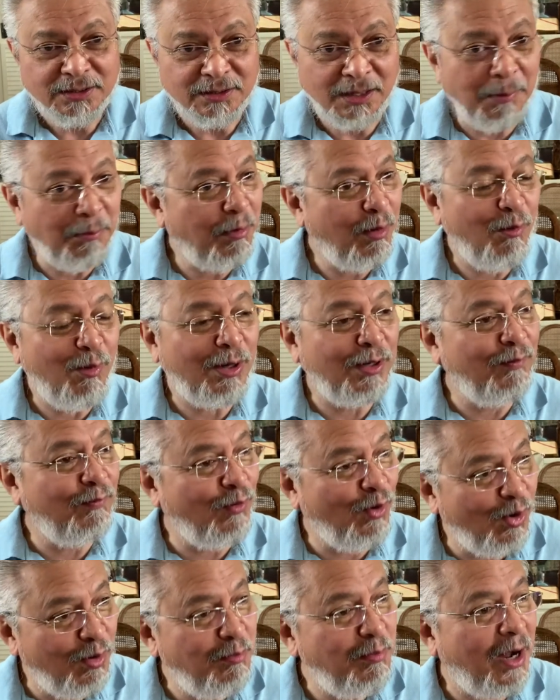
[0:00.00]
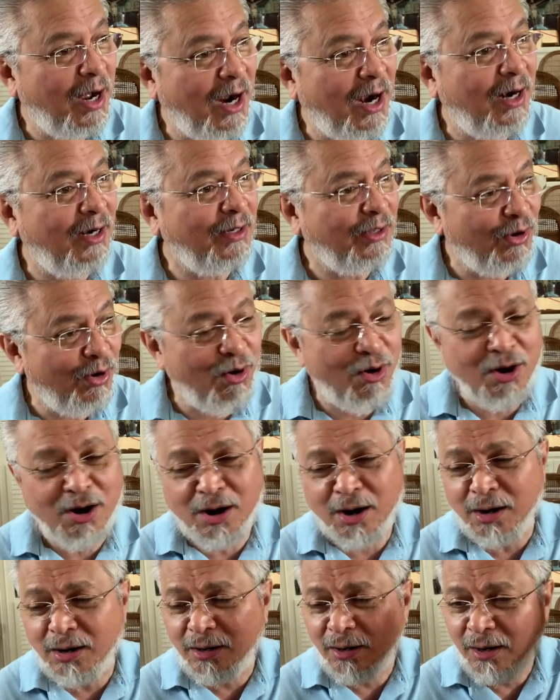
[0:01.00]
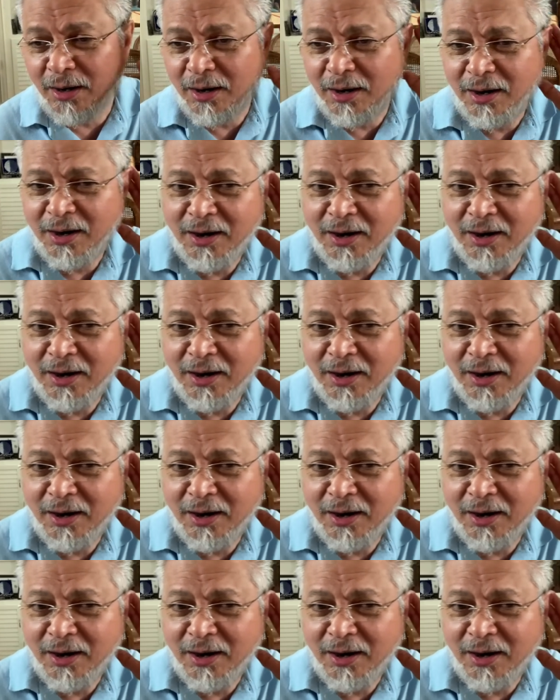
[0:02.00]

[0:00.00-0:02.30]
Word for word: Number one of whom are your,